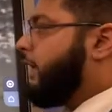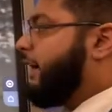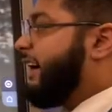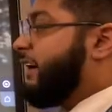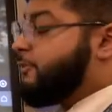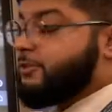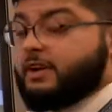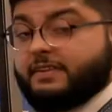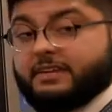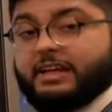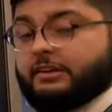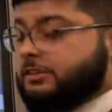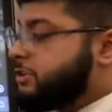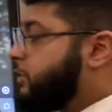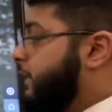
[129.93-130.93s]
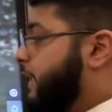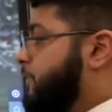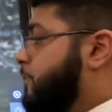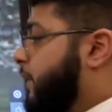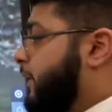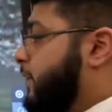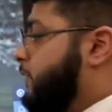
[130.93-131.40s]
uh, further
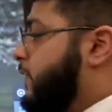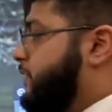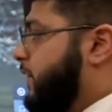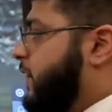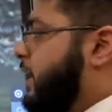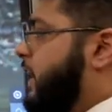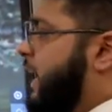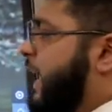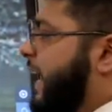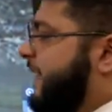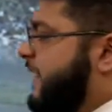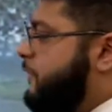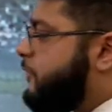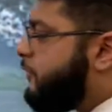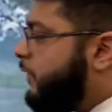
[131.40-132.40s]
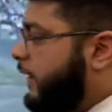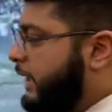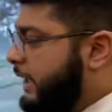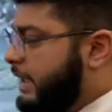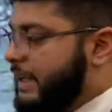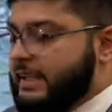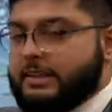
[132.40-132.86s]
downstream by the river. And then
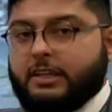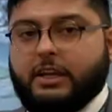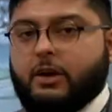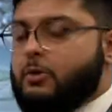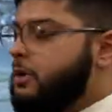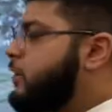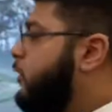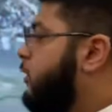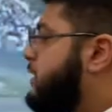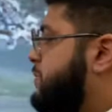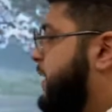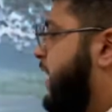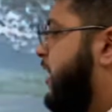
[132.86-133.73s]
finally, in the lower course, we